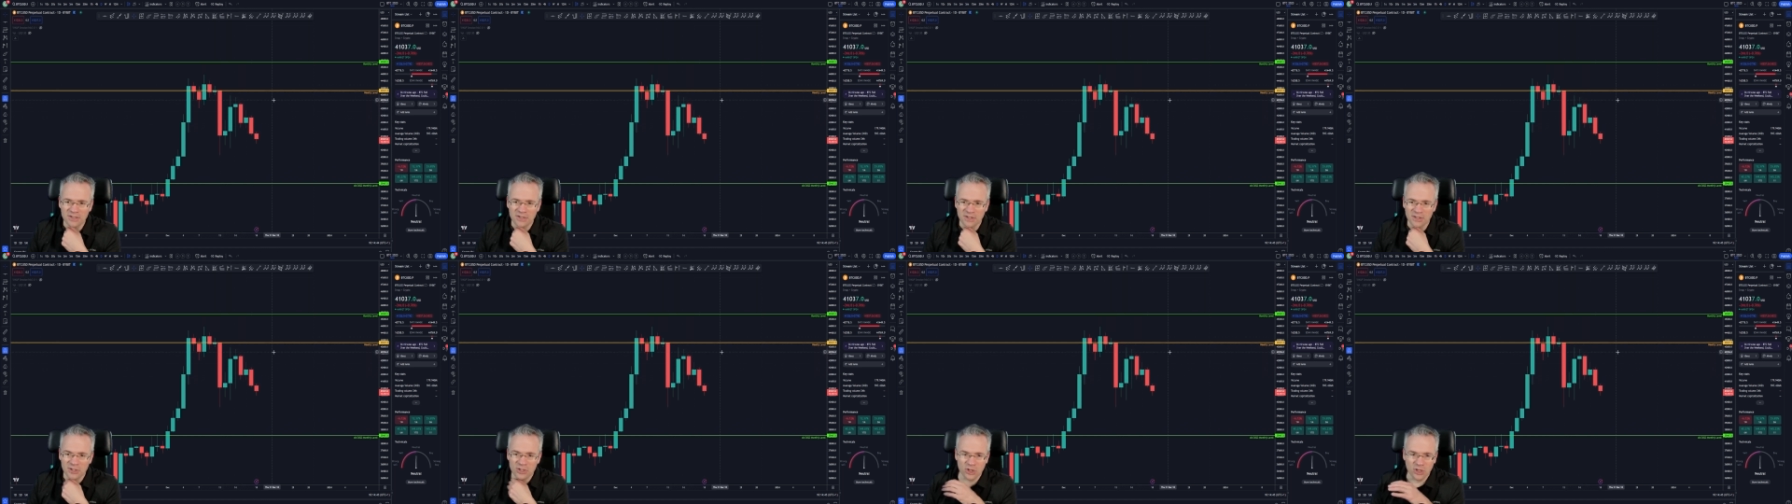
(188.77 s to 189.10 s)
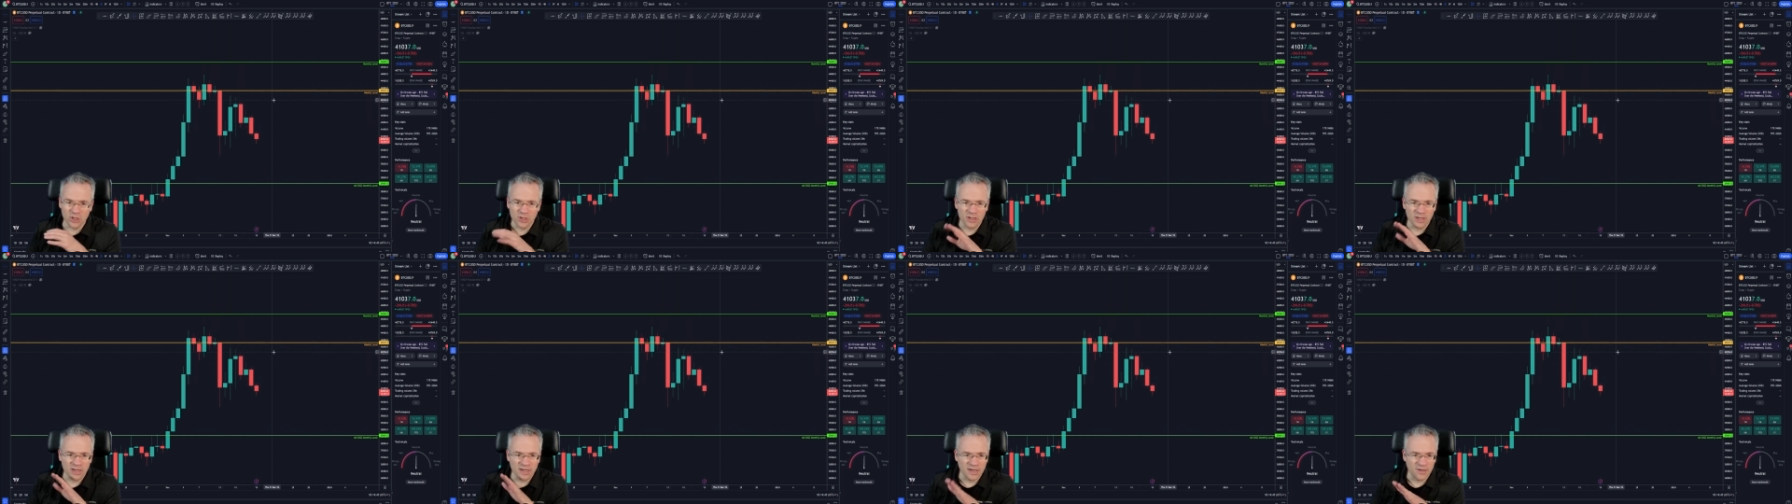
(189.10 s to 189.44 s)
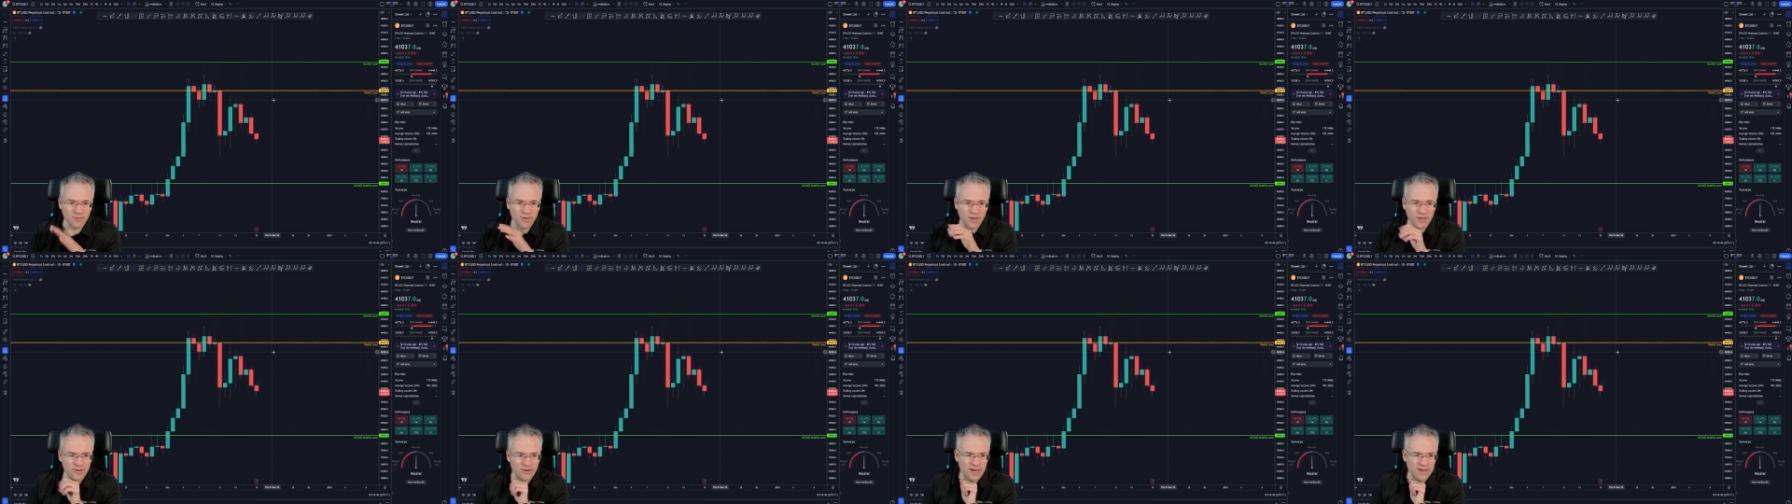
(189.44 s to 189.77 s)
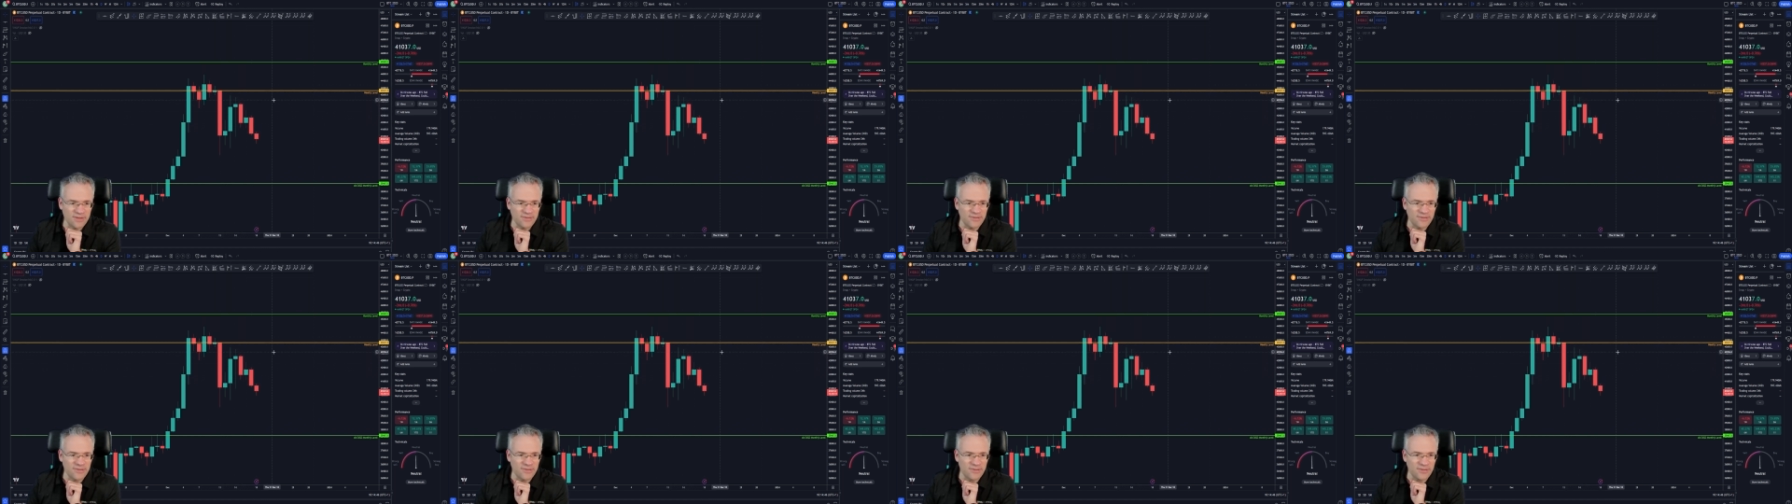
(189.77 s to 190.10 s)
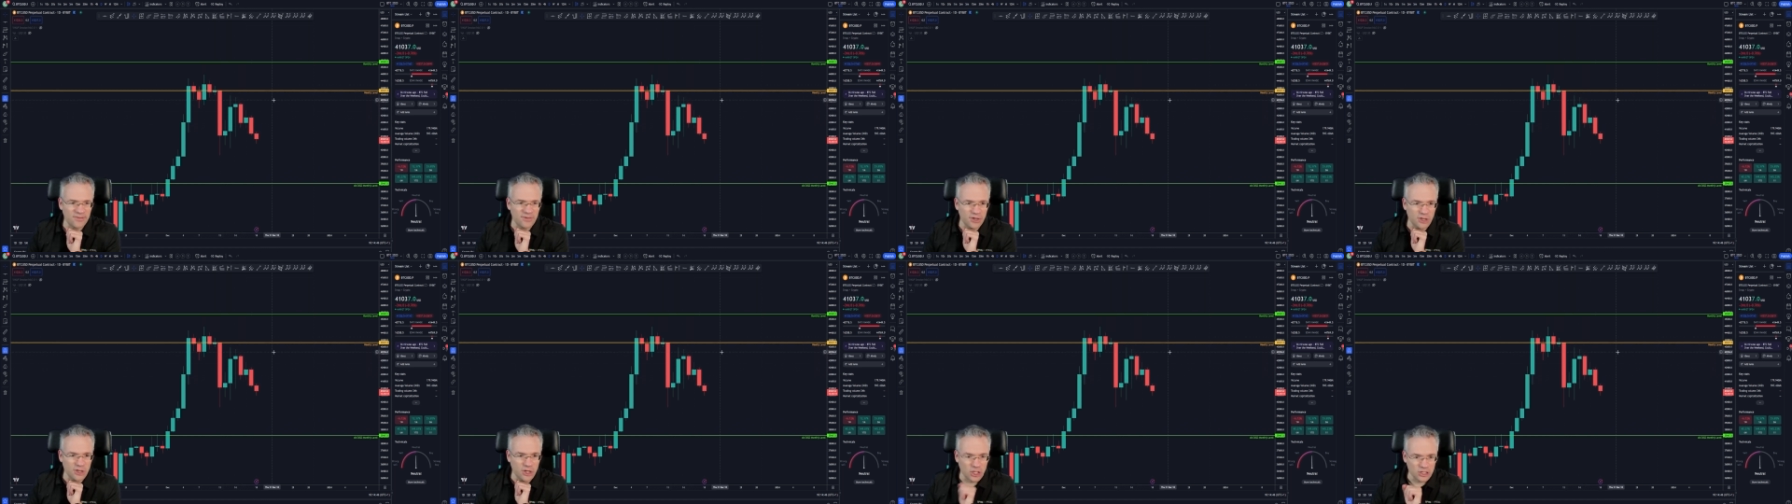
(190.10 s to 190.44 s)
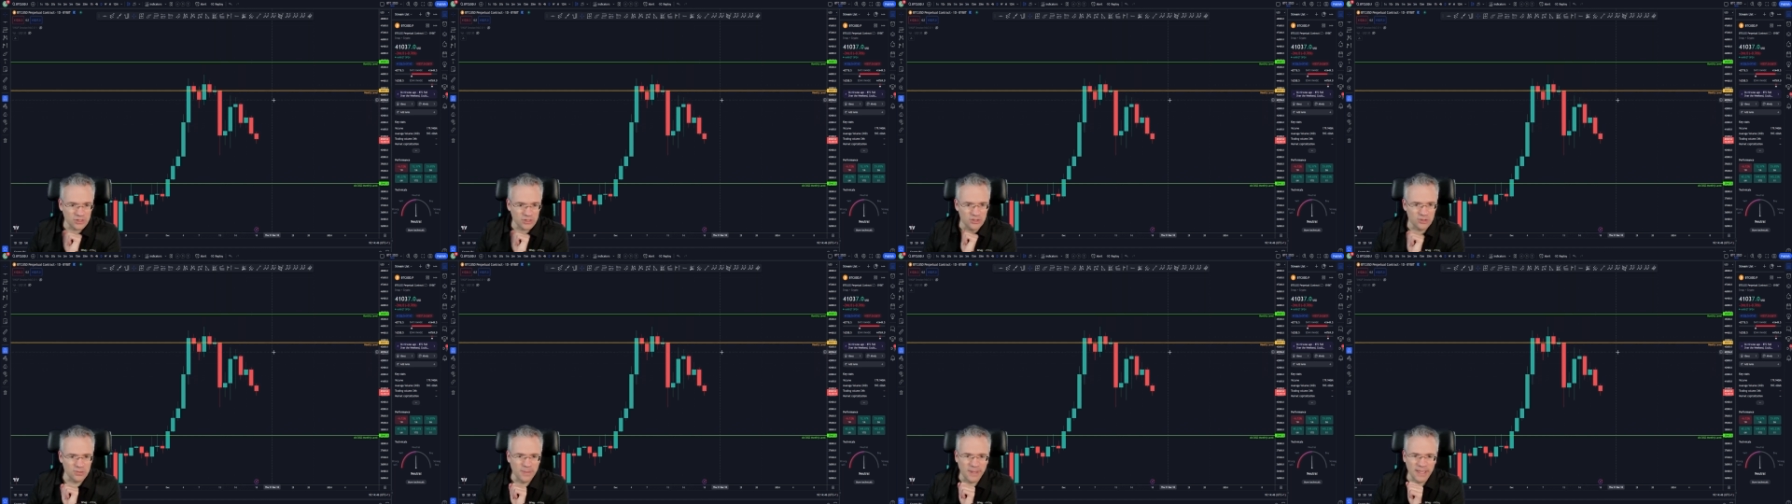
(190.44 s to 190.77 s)
on the chart and I'd rather have not
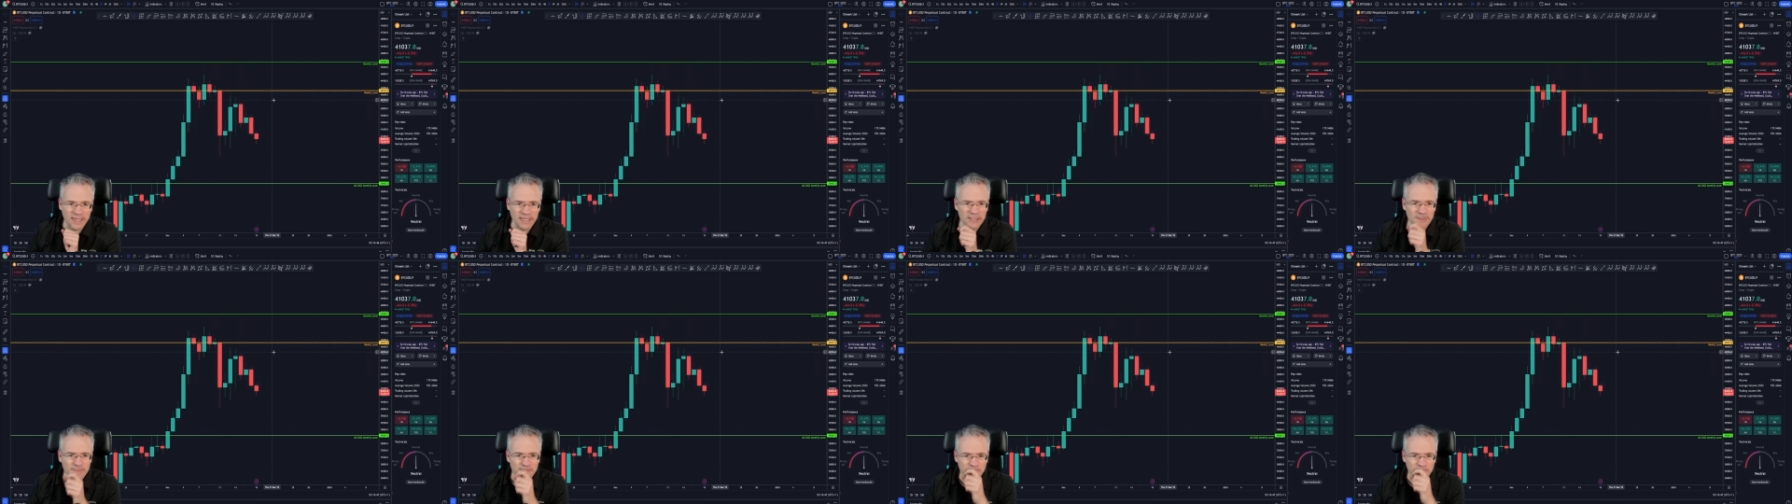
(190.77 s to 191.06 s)
too many.